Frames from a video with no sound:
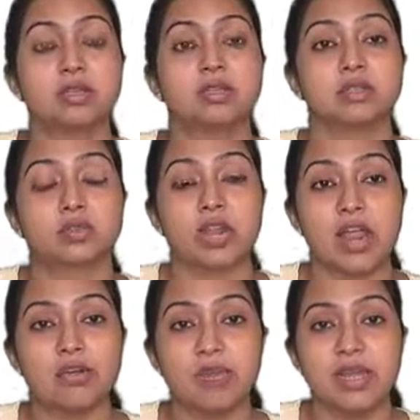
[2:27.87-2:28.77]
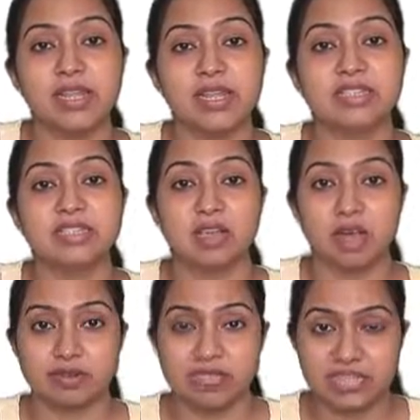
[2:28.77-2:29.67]
So narrow money is
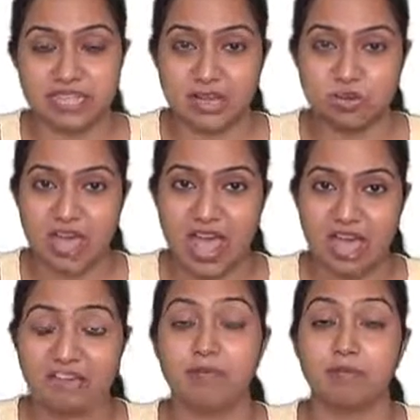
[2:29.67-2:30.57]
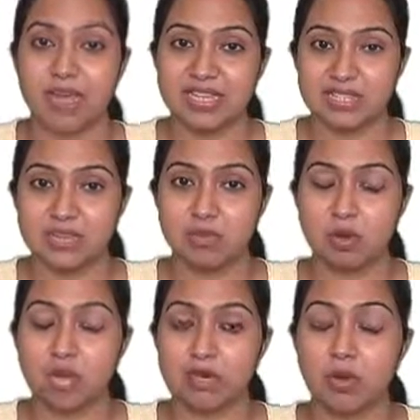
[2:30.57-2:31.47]
currency that we have plus the
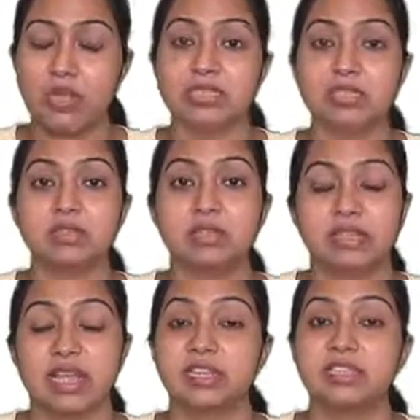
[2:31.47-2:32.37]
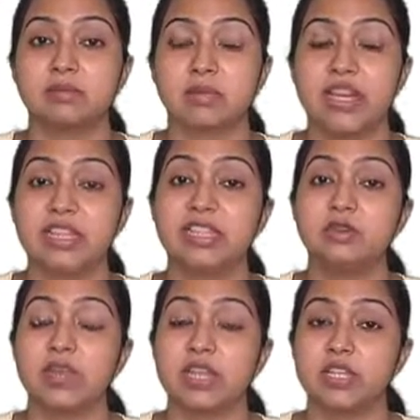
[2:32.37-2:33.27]
demand deposit. That is the money
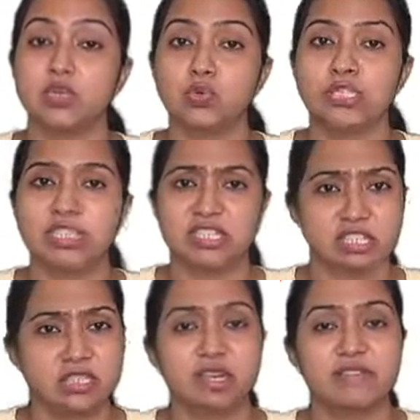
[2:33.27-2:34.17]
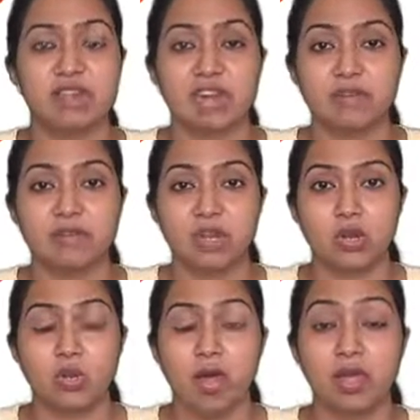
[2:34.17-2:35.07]
that we can use instantly whenever we
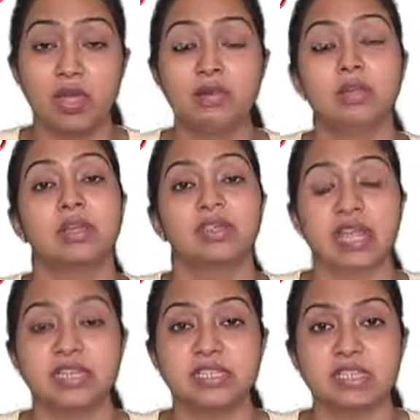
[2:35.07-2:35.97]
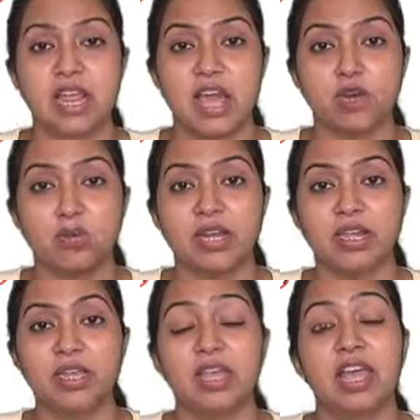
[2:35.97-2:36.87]
require. That is the narrow
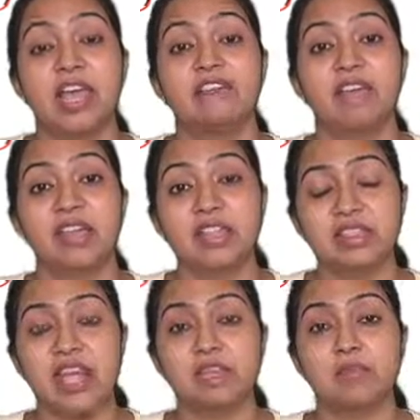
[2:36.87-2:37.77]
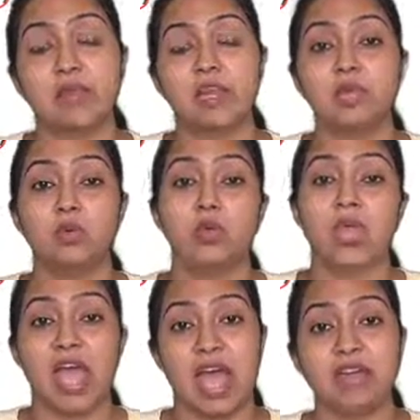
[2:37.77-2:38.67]
money. And when in that money,
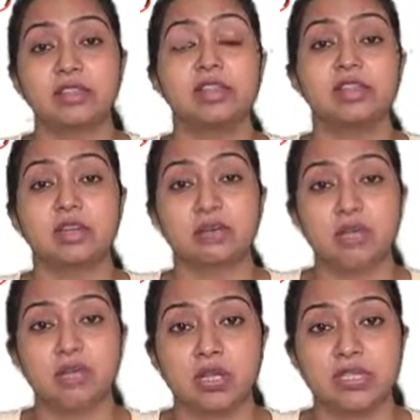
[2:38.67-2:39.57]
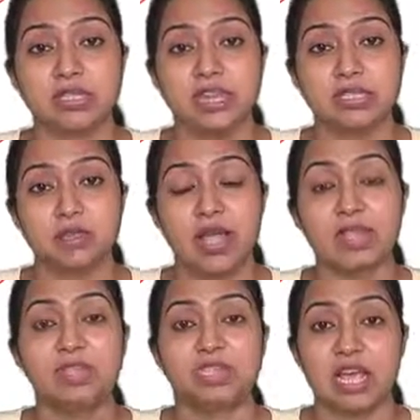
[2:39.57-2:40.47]
we add the term deposit as
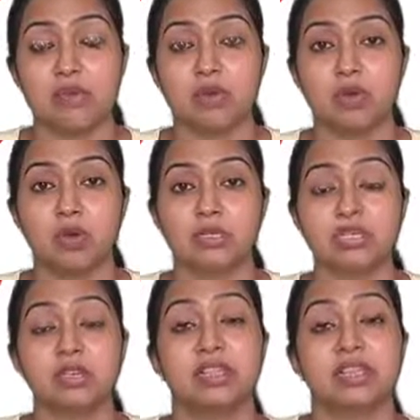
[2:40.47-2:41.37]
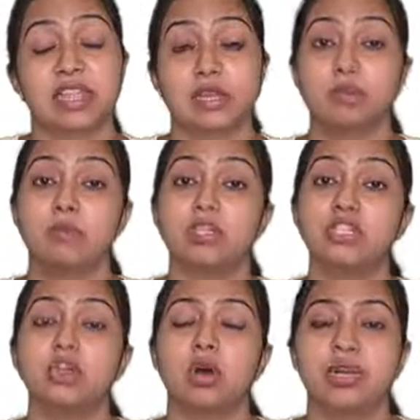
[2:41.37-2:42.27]
well, the time deposit that will
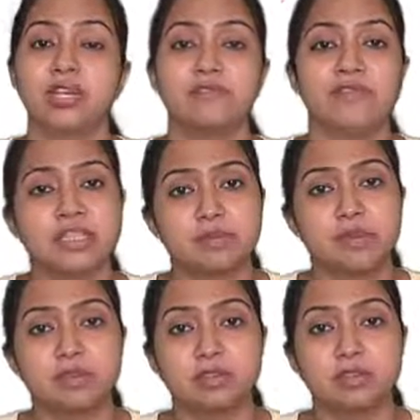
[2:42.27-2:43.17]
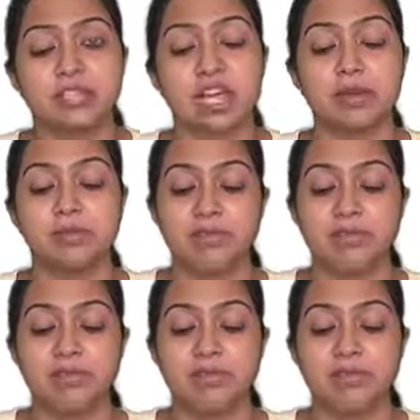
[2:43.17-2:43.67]
mature in a fixed period of time,